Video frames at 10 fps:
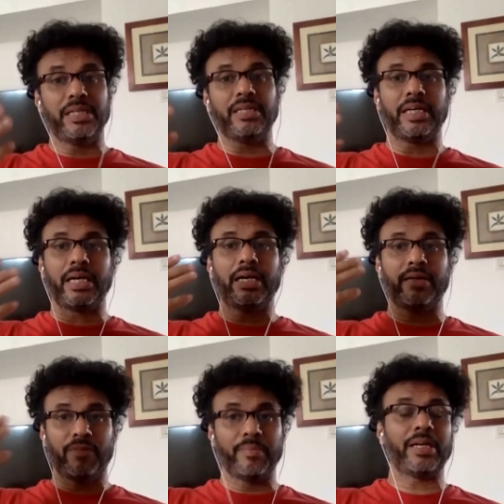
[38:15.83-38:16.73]
regarding
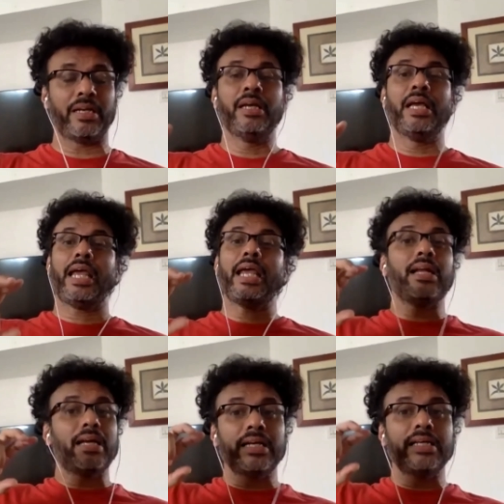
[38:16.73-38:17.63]
women,
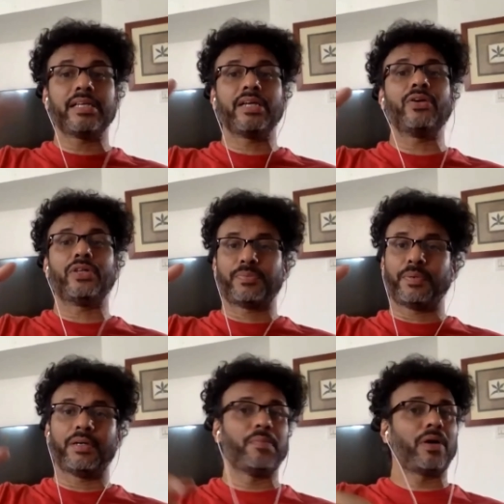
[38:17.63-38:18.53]
increasing your
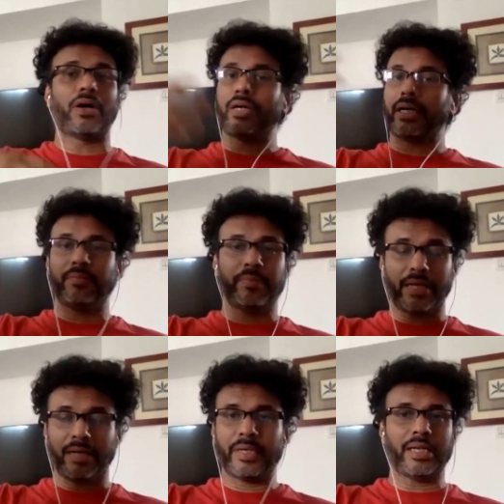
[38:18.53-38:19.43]
sperm count and
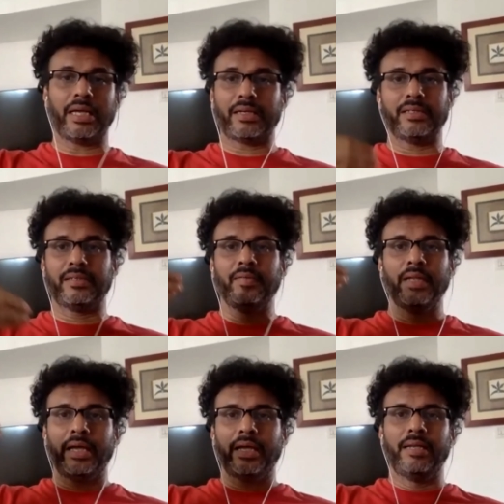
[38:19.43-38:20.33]
becoming like a
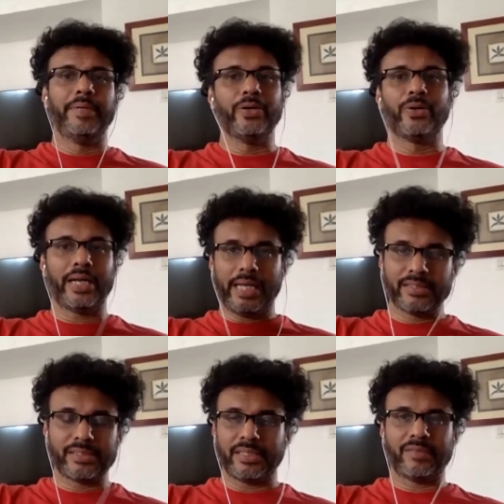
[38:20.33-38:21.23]
libido
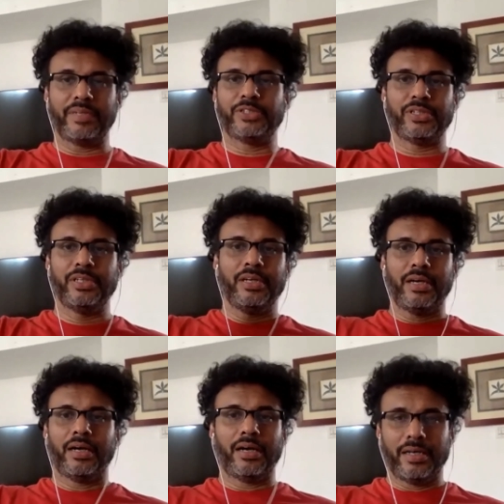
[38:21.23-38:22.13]
enhancer, which
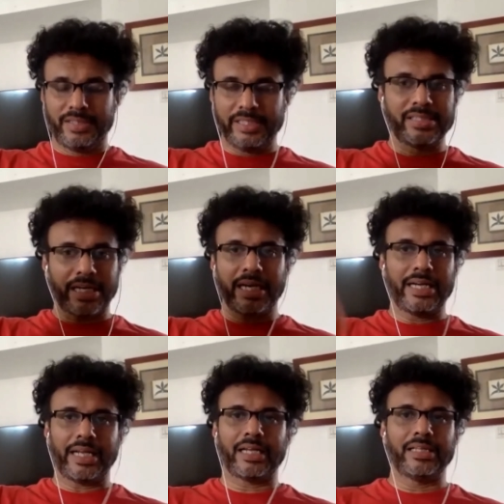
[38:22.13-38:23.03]
ginseng had
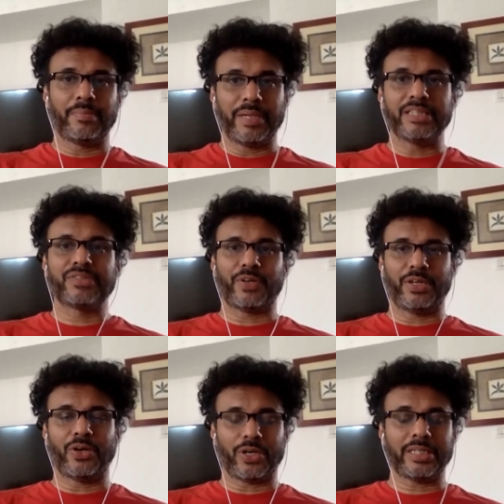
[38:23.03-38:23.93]
taken the place for a
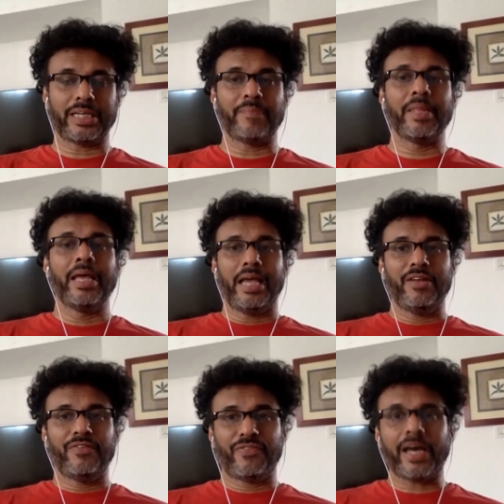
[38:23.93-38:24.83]
long time.
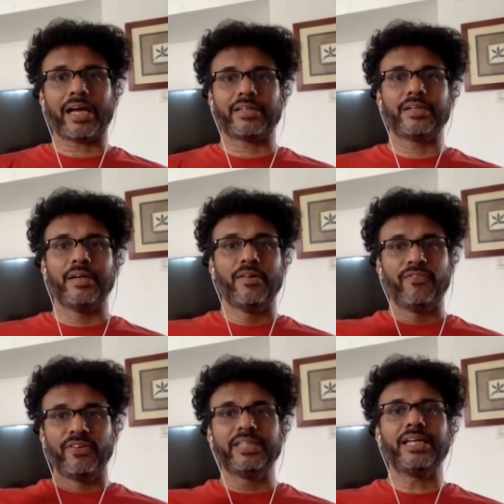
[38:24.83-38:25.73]
In fact,
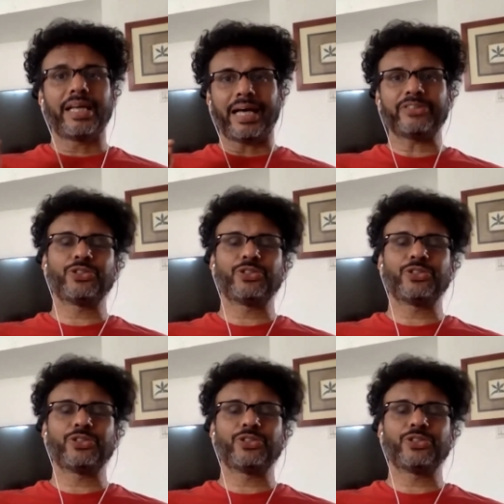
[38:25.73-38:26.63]
Fidel Castro
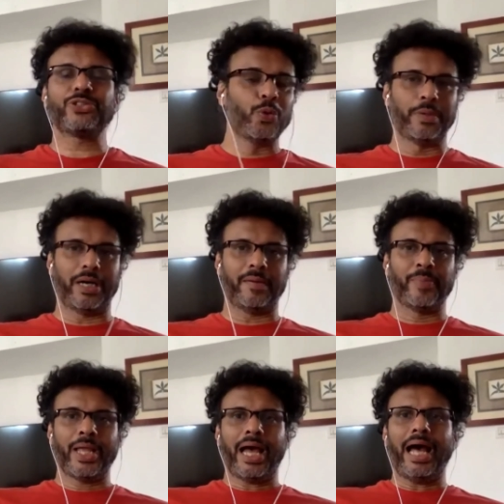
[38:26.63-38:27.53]
from Cuba
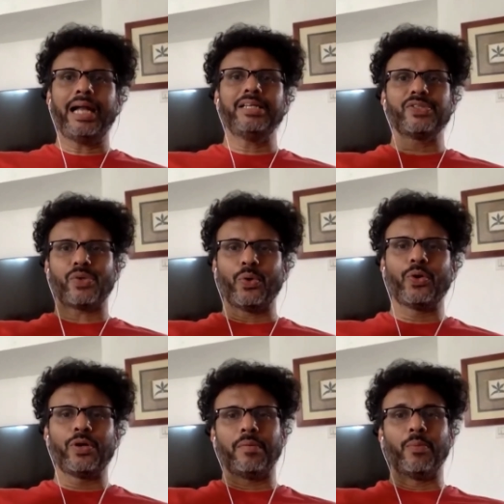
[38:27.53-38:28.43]
had his
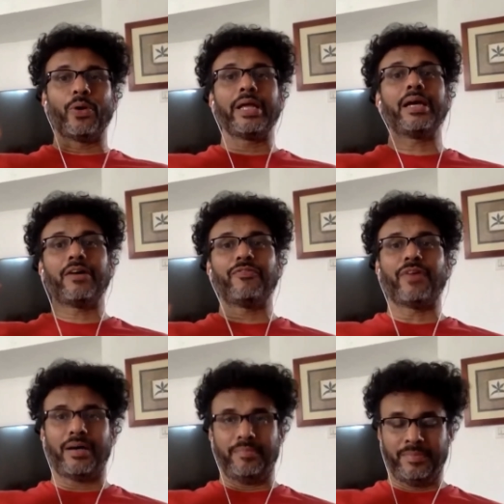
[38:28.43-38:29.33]
own moringa farm,